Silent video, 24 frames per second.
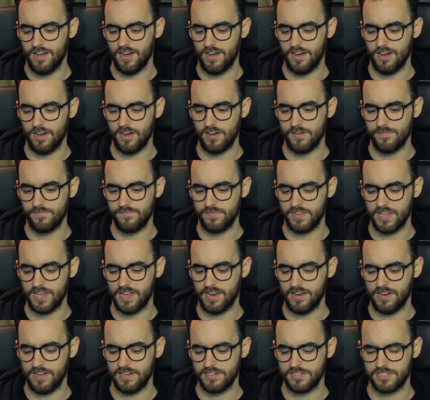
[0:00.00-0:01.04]
and
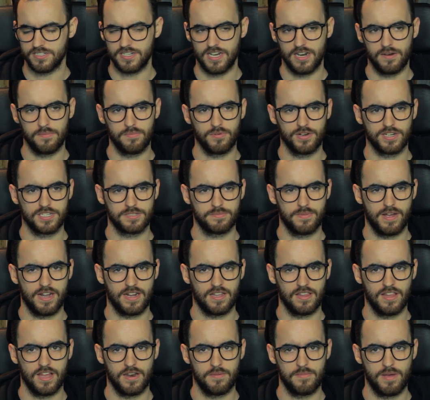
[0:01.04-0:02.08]
it just kind of brings
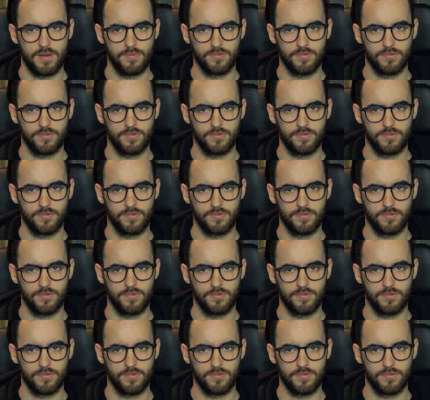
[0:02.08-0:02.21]
back a lot of